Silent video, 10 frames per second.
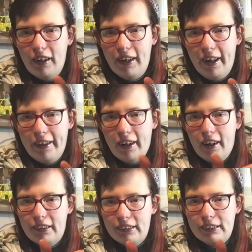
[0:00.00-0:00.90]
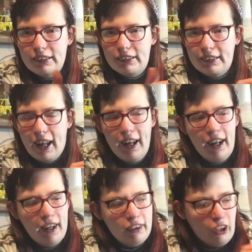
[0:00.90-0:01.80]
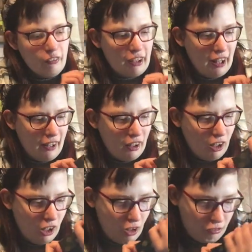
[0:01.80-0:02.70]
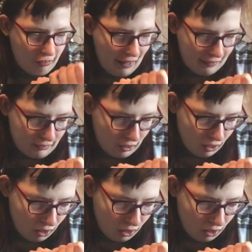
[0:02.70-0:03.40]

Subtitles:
in a set. You get a red,